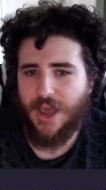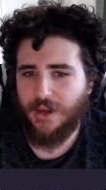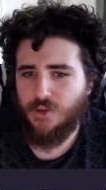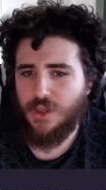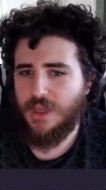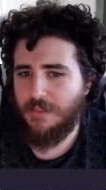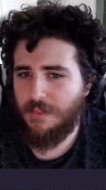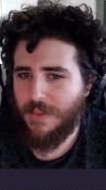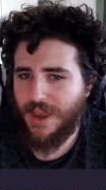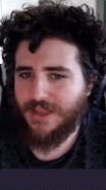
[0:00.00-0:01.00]
actually
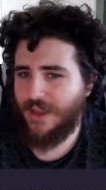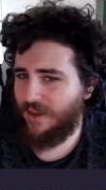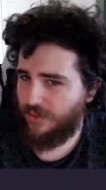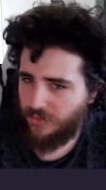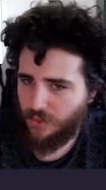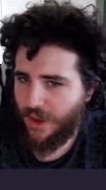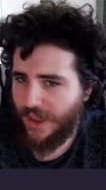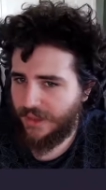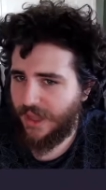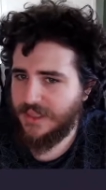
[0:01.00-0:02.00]
made a few
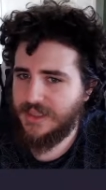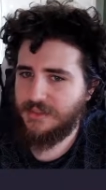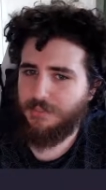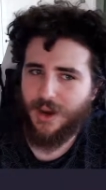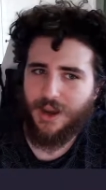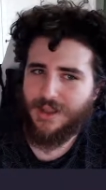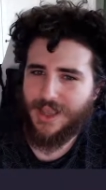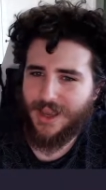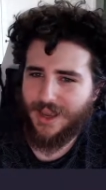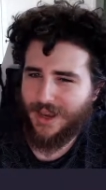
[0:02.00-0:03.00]
headlines, but
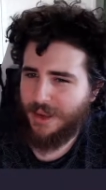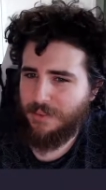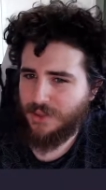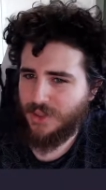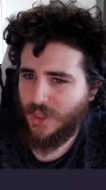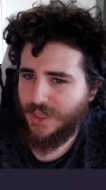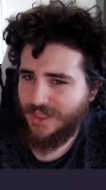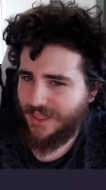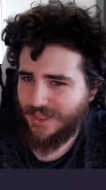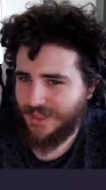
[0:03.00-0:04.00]
I personally
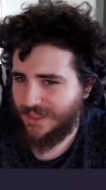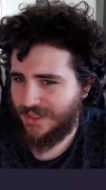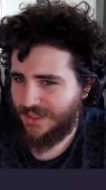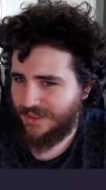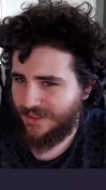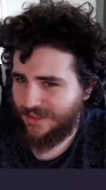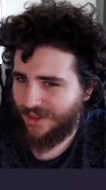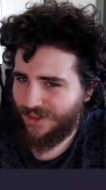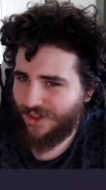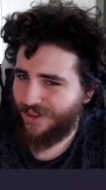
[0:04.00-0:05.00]
think that it's
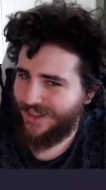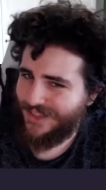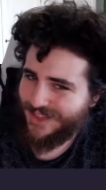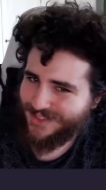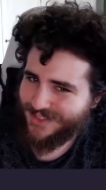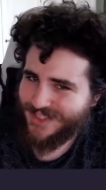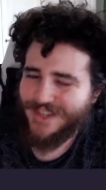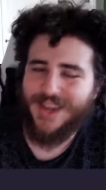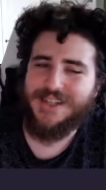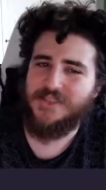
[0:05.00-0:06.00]
not all that
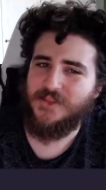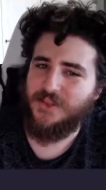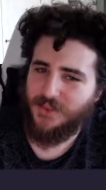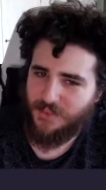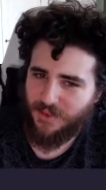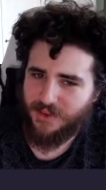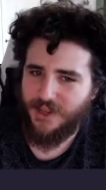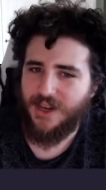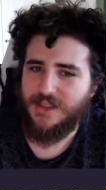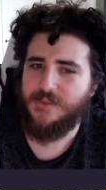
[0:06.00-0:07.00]
interesting. I just wanted to report
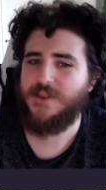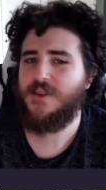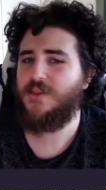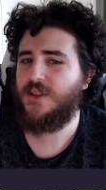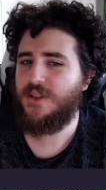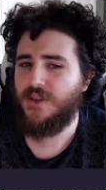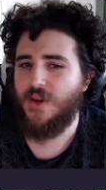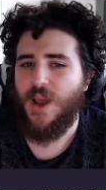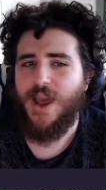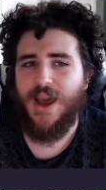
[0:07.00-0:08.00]
on it because I want
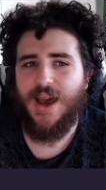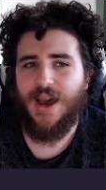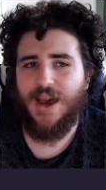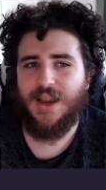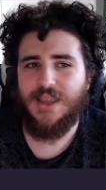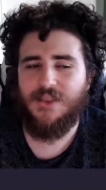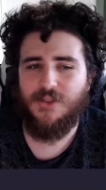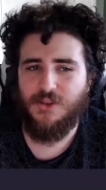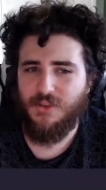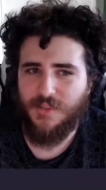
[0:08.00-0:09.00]
to give
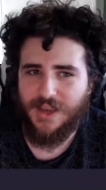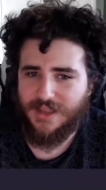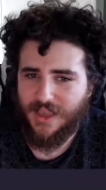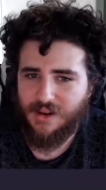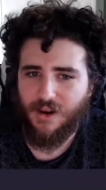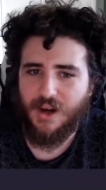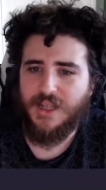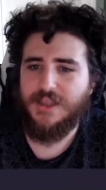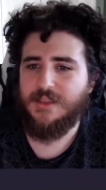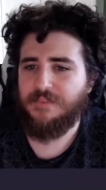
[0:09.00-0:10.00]
you my take on
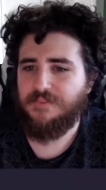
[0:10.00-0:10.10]
it.